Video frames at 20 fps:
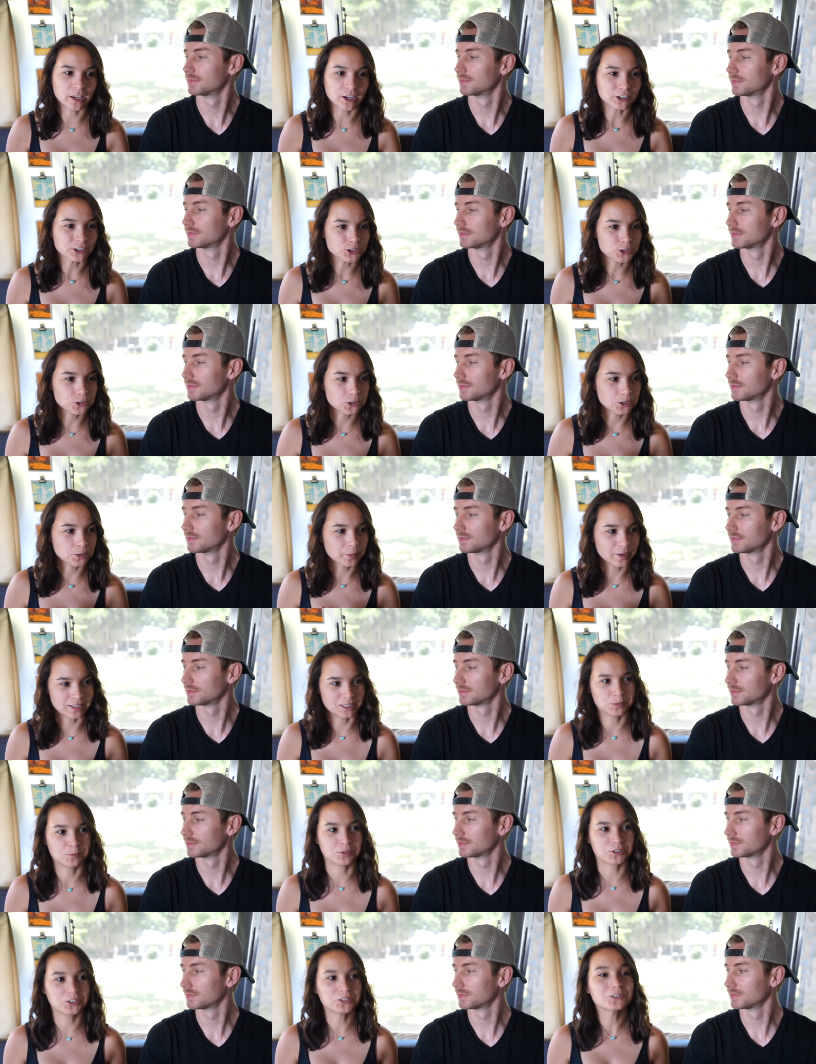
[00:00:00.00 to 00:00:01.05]
Speaker 1: Airstream has
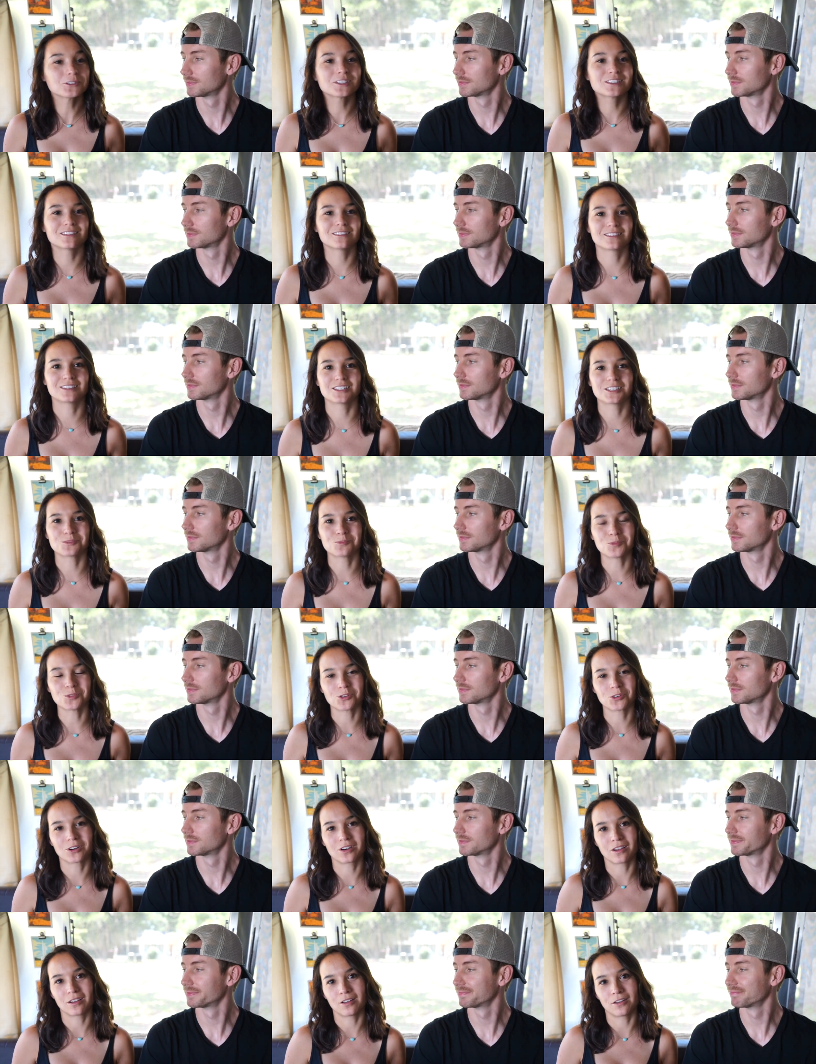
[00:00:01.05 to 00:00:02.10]
produced. This is
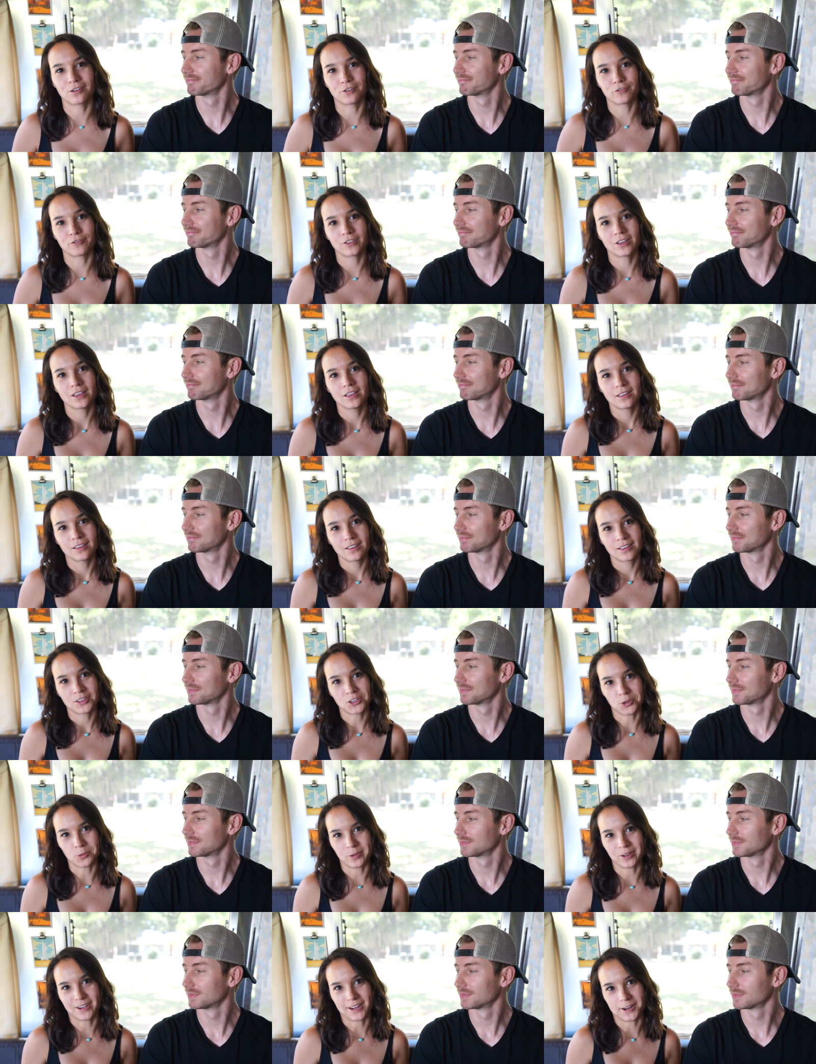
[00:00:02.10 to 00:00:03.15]
more of
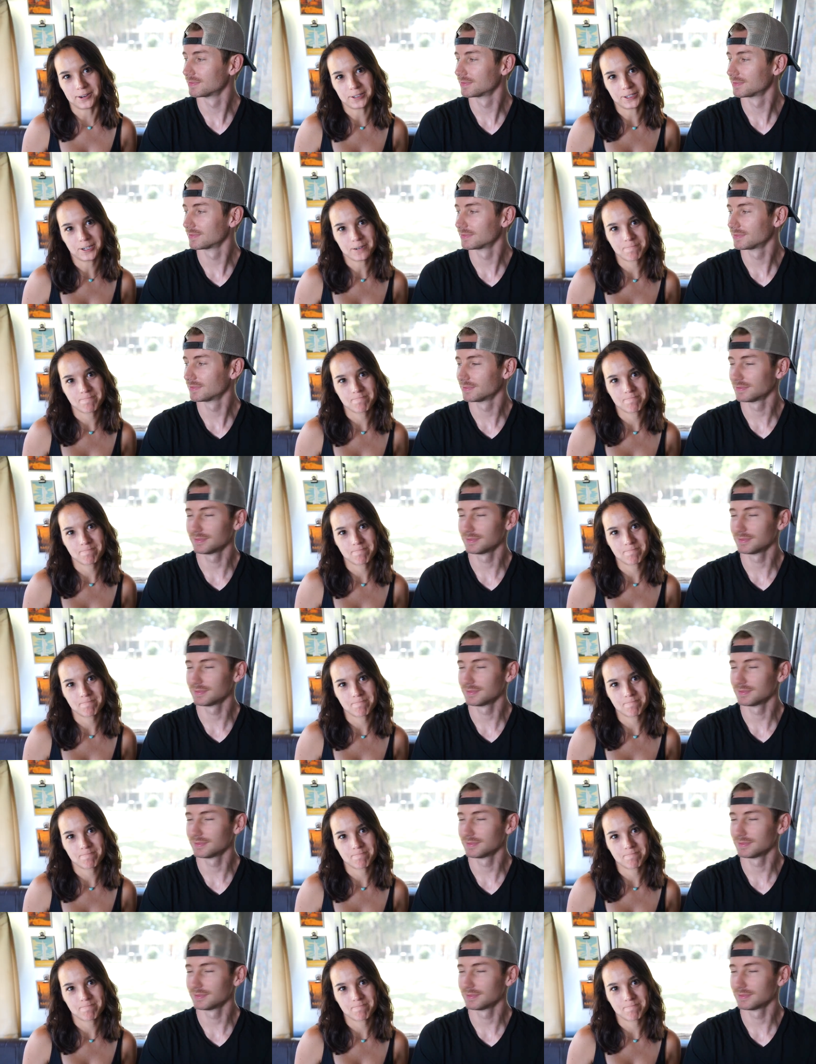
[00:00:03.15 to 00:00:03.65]
human error.